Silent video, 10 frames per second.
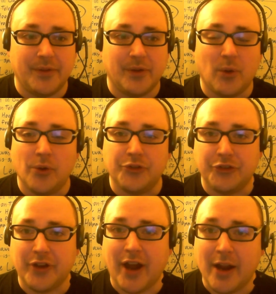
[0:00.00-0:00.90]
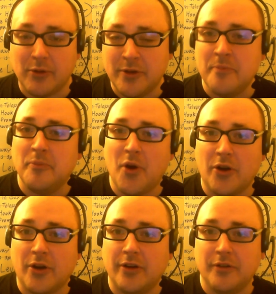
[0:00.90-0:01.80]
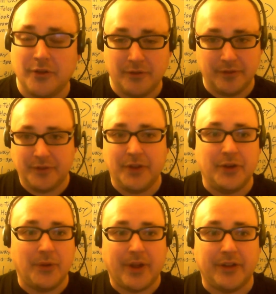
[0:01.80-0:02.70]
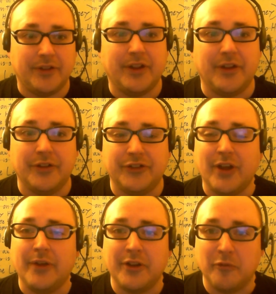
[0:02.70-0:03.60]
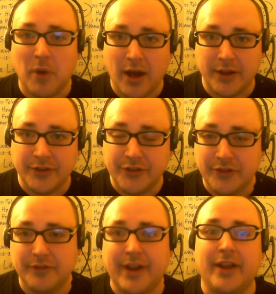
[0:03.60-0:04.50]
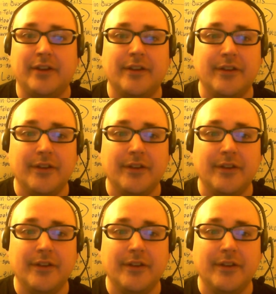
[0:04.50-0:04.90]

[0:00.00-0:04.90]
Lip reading: whole Skyrim part. You know, that the selling of mods and